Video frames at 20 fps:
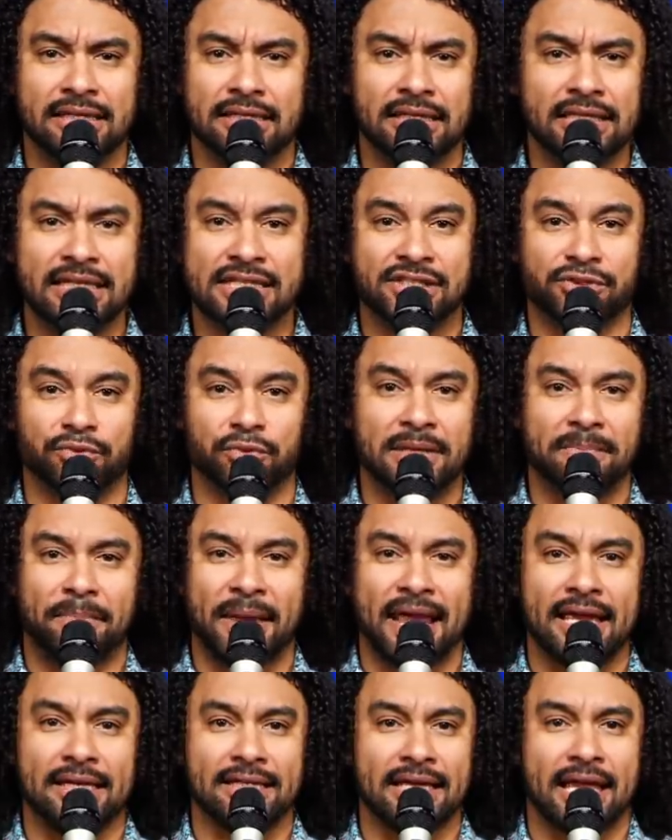at least
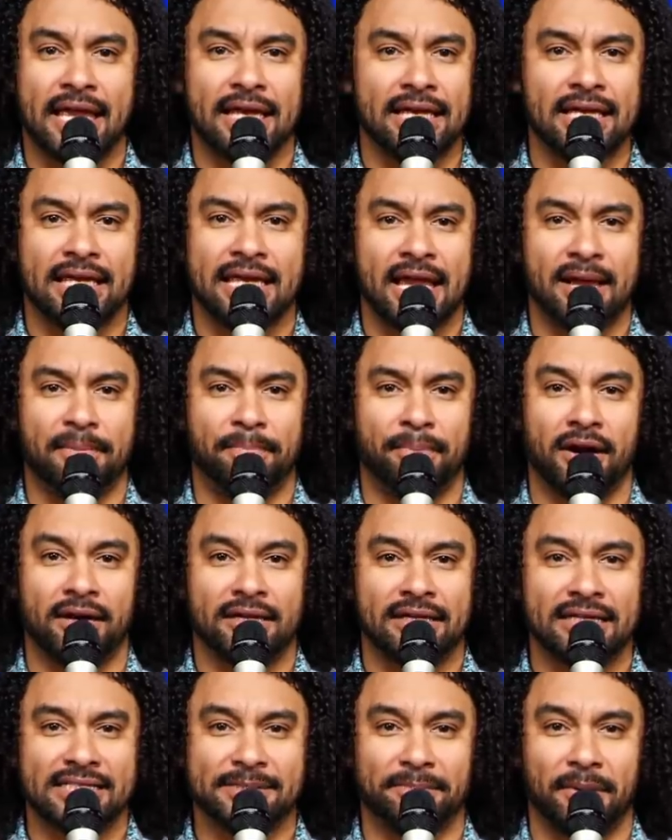repaint handicap
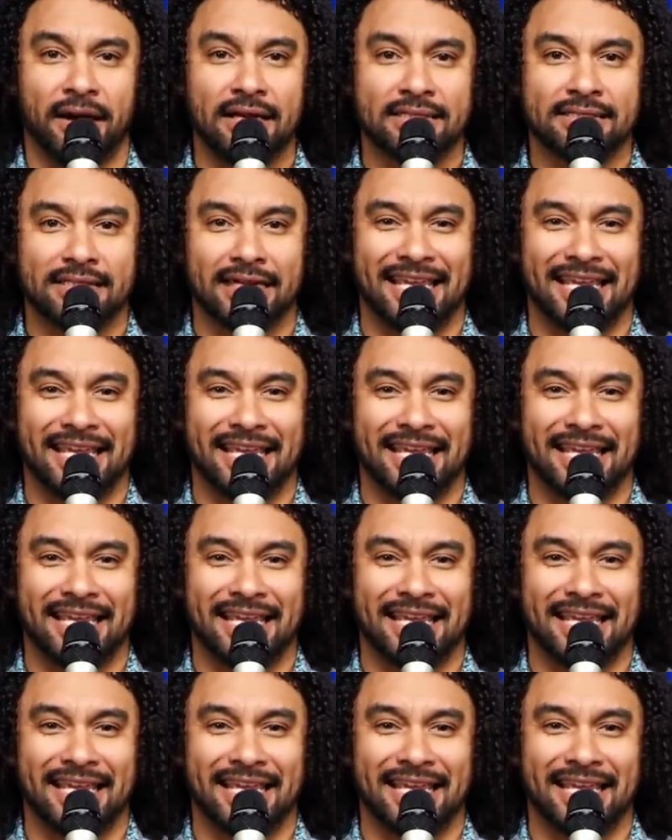parking spots?